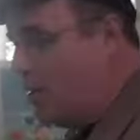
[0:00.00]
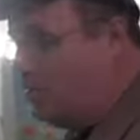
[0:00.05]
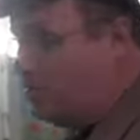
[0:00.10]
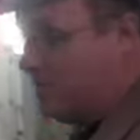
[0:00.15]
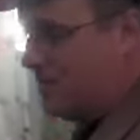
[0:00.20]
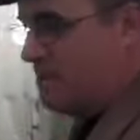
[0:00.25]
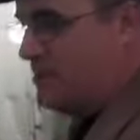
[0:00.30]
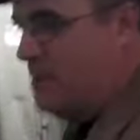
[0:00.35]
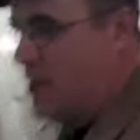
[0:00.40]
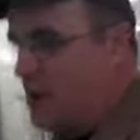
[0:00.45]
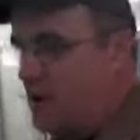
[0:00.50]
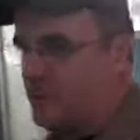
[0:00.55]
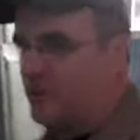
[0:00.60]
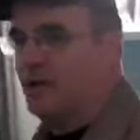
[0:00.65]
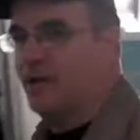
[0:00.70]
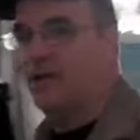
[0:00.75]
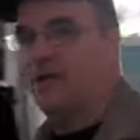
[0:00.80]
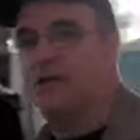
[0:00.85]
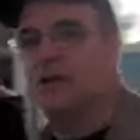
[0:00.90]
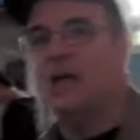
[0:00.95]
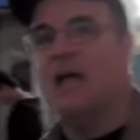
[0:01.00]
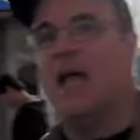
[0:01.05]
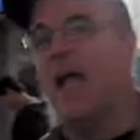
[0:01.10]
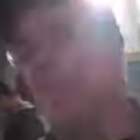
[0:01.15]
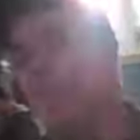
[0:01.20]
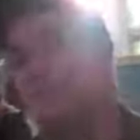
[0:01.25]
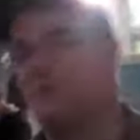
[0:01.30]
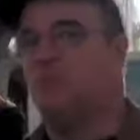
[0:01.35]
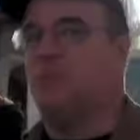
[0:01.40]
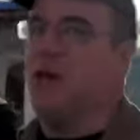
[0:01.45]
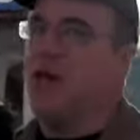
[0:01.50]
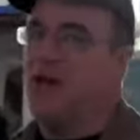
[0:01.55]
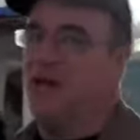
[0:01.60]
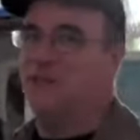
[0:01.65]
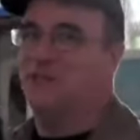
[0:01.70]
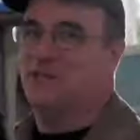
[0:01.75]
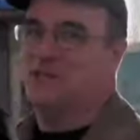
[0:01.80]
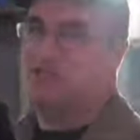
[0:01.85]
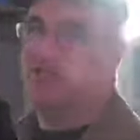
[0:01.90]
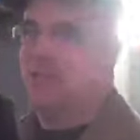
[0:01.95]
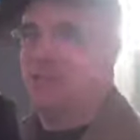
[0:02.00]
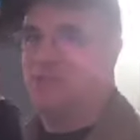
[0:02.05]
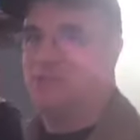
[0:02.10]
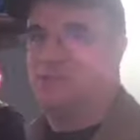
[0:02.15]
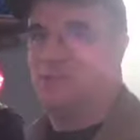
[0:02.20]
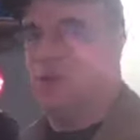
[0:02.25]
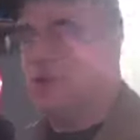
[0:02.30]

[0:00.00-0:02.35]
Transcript: our our uh, house band, the Saint